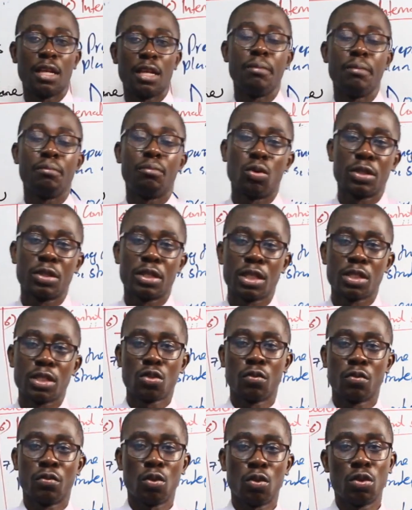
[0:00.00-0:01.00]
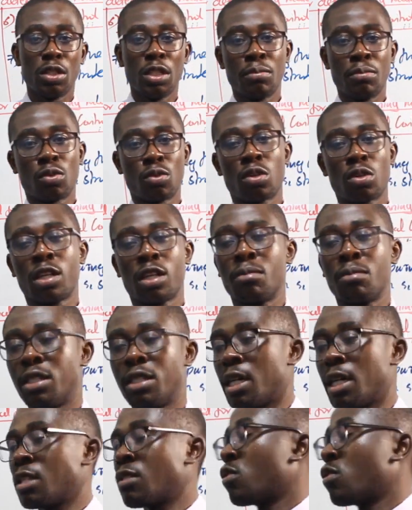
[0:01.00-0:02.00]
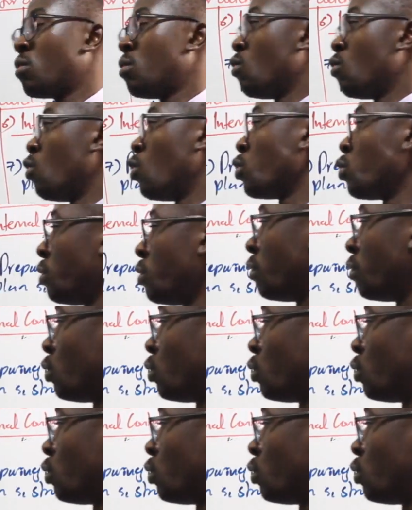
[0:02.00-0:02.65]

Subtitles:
importance of audit program? Just from what we've